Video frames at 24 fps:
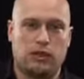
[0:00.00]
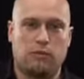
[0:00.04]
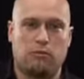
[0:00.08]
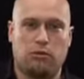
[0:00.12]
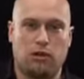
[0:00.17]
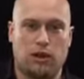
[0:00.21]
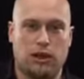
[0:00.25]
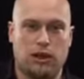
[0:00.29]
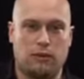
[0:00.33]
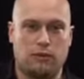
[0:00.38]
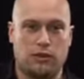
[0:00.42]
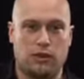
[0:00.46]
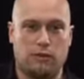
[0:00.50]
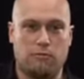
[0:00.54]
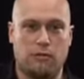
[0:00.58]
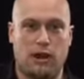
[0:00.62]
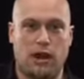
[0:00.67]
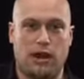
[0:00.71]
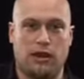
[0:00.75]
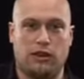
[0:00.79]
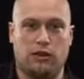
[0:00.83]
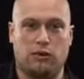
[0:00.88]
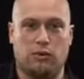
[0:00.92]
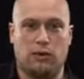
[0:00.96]
playing with your
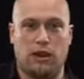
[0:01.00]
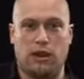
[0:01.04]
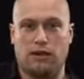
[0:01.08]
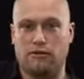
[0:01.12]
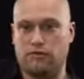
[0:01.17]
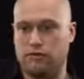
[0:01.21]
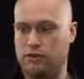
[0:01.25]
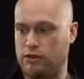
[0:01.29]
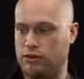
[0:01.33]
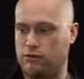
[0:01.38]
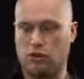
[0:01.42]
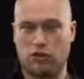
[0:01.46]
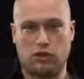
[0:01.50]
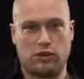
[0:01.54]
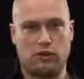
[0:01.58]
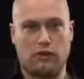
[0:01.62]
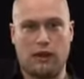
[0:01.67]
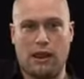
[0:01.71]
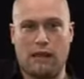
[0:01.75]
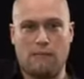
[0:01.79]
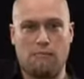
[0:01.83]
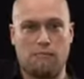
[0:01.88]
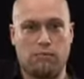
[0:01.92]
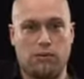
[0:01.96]
band or whatever, and you've got your
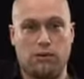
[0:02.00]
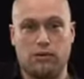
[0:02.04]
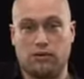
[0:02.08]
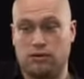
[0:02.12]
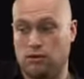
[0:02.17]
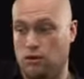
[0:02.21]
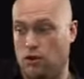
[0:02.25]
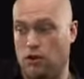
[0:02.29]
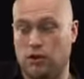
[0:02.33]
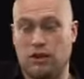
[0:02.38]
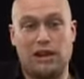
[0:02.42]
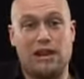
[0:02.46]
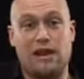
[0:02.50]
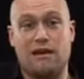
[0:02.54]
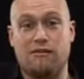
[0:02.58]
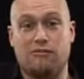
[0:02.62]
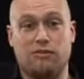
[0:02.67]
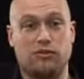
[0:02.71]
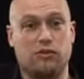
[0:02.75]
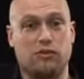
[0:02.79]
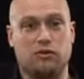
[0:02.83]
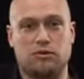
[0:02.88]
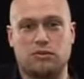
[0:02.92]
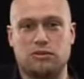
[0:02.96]
amp on
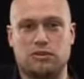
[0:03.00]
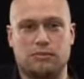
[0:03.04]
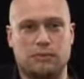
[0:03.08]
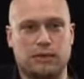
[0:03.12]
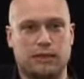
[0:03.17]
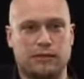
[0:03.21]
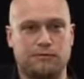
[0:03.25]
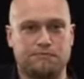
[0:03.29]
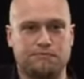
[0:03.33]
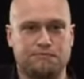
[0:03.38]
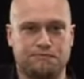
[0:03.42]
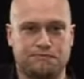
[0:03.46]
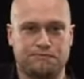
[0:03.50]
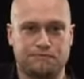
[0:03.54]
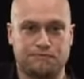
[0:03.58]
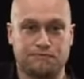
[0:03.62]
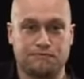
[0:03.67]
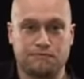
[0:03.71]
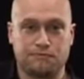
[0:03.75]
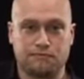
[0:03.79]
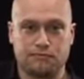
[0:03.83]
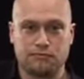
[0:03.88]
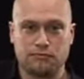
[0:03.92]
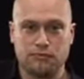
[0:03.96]
11 or something,
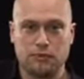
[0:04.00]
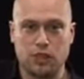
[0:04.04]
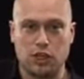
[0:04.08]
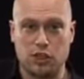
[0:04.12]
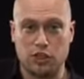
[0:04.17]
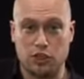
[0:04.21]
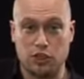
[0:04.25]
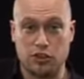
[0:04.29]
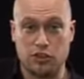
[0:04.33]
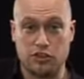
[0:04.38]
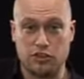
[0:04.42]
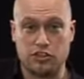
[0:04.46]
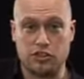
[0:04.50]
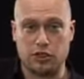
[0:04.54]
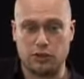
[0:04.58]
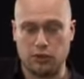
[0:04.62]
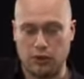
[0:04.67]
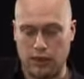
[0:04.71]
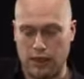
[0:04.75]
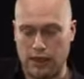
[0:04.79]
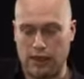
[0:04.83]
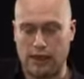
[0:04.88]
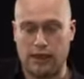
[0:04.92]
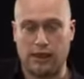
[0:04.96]
you can still
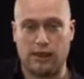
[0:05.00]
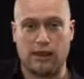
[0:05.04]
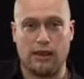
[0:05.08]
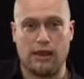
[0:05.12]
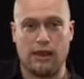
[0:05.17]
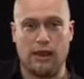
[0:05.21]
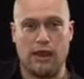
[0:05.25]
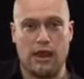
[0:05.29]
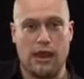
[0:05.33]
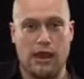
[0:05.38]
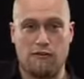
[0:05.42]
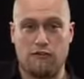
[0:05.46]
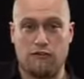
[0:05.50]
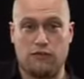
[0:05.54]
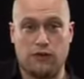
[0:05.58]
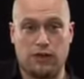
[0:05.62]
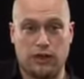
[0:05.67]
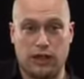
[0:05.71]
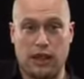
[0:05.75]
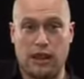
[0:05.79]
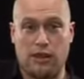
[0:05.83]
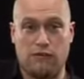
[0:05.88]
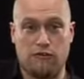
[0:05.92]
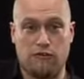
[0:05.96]
hear
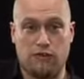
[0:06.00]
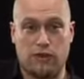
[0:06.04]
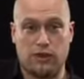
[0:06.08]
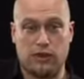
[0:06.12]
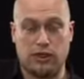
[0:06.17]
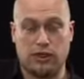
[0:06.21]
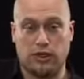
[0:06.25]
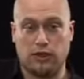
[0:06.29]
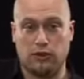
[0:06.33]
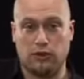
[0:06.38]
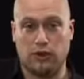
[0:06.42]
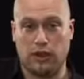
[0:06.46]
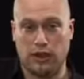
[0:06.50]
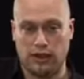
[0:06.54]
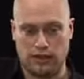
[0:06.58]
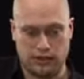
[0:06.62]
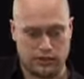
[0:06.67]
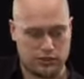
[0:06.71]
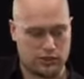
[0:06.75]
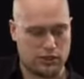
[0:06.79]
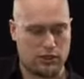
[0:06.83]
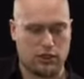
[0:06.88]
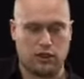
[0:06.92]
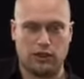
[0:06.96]
every note,
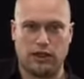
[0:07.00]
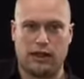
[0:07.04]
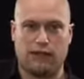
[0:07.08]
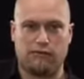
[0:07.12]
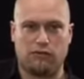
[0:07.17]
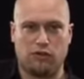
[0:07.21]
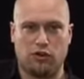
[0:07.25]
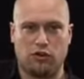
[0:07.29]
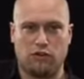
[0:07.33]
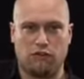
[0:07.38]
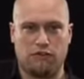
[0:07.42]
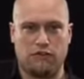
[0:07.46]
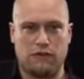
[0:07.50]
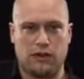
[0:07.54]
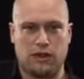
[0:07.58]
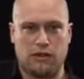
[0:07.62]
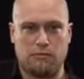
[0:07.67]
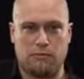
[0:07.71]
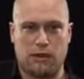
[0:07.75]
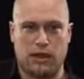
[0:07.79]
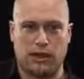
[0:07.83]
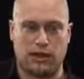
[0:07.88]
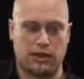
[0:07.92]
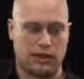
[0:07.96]
and, you know, you haven't got
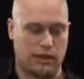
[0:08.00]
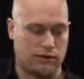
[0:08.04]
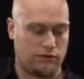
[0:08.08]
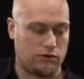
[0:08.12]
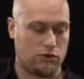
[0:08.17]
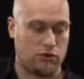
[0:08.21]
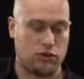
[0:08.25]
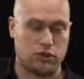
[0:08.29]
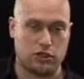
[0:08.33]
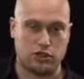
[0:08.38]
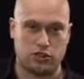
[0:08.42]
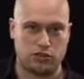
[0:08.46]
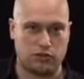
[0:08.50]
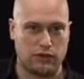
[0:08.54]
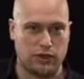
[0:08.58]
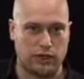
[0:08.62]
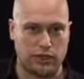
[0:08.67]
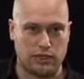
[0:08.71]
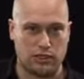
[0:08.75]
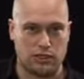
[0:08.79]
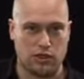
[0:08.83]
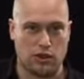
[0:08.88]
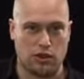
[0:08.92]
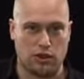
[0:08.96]
feedback, you haven't got your
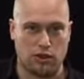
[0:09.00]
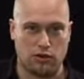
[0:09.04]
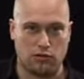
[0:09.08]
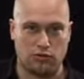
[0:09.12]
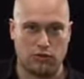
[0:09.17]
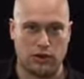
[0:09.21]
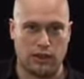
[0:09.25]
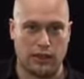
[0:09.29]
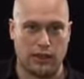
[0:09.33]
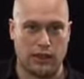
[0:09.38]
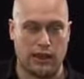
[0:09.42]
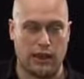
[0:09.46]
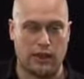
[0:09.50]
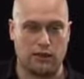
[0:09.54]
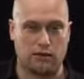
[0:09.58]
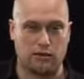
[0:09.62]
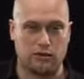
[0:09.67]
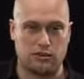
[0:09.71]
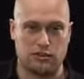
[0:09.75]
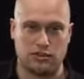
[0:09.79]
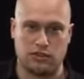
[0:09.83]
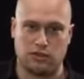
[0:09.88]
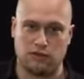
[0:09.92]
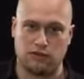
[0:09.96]
strings kind of ringing out
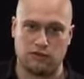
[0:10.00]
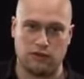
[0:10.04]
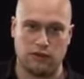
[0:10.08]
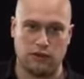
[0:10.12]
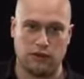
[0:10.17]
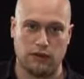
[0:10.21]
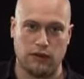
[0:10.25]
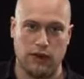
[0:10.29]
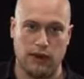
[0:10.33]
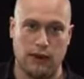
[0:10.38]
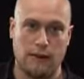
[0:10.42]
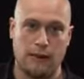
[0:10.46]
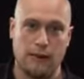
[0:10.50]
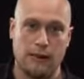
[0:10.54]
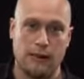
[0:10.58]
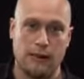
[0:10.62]
and stuff like that.